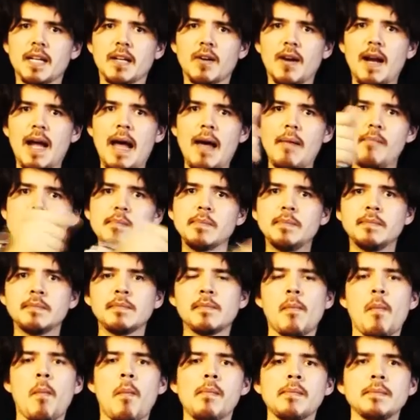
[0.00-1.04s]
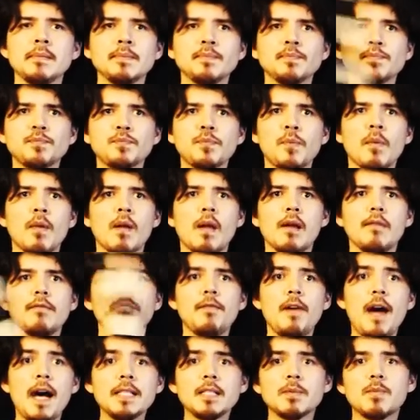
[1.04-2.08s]
and grab.
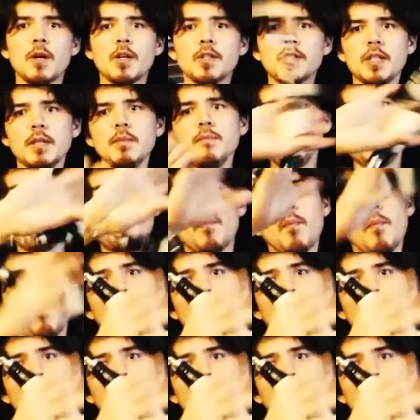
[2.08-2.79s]
Fast motion